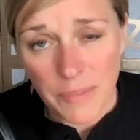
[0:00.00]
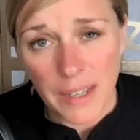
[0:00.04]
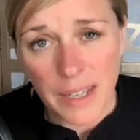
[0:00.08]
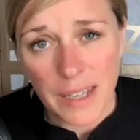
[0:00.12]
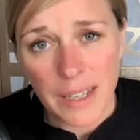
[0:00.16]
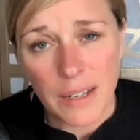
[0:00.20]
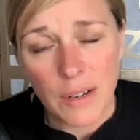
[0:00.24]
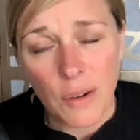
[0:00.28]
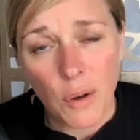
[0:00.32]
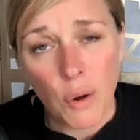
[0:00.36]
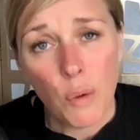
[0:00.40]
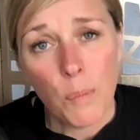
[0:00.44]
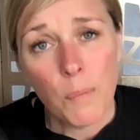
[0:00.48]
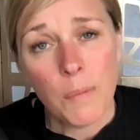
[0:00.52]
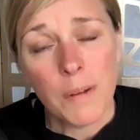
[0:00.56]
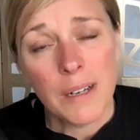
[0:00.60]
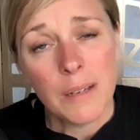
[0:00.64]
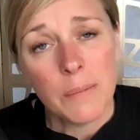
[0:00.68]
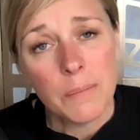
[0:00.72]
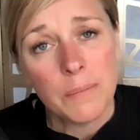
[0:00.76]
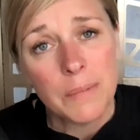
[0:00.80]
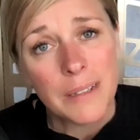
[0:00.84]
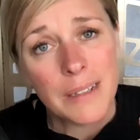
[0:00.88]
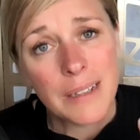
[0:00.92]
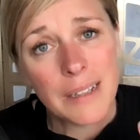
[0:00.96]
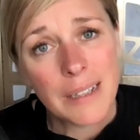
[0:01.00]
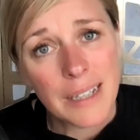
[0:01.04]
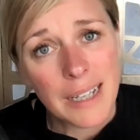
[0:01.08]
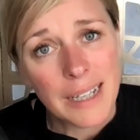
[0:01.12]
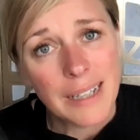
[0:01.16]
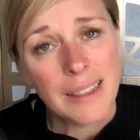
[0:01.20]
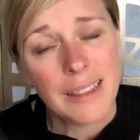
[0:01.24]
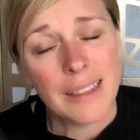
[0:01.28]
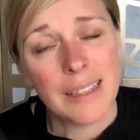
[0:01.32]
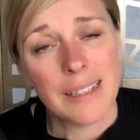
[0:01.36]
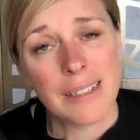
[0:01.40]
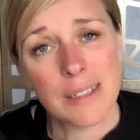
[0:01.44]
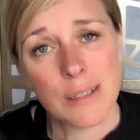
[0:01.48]
and open up and let
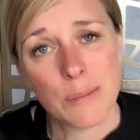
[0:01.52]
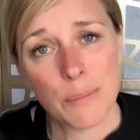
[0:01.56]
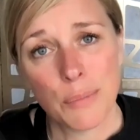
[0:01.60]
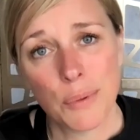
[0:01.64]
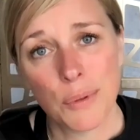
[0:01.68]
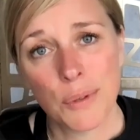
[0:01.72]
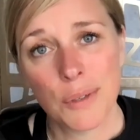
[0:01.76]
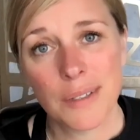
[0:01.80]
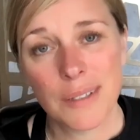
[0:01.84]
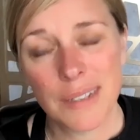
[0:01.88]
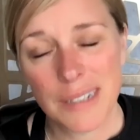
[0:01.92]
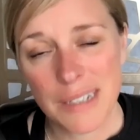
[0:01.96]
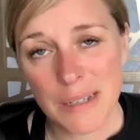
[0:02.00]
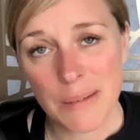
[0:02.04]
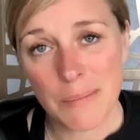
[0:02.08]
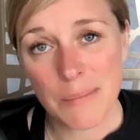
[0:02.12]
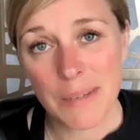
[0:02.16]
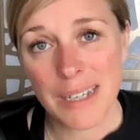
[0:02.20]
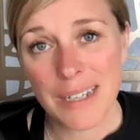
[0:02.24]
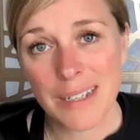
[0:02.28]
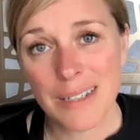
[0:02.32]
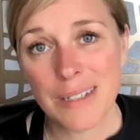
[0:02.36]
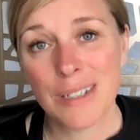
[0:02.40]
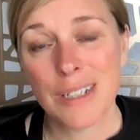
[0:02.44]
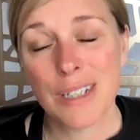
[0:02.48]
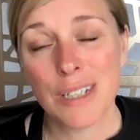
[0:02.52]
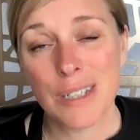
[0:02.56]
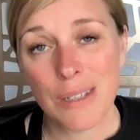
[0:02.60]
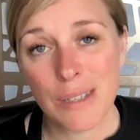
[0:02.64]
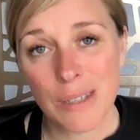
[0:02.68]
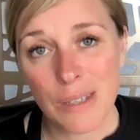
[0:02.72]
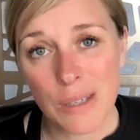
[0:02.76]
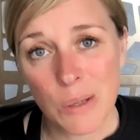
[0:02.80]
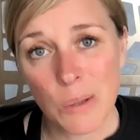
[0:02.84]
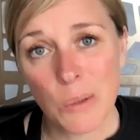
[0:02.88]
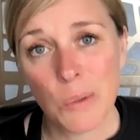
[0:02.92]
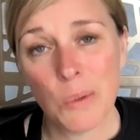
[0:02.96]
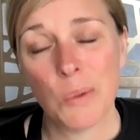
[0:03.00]
the support come into
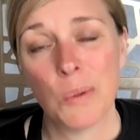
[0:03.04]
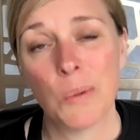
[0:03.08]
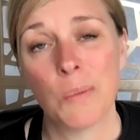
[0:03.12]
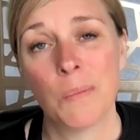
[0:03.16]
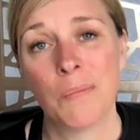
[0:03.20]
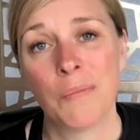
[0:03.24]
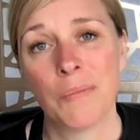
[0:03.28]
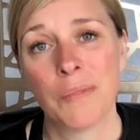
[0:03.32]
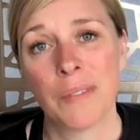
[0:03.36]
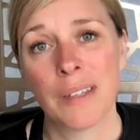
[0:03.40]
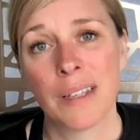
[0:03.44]
you.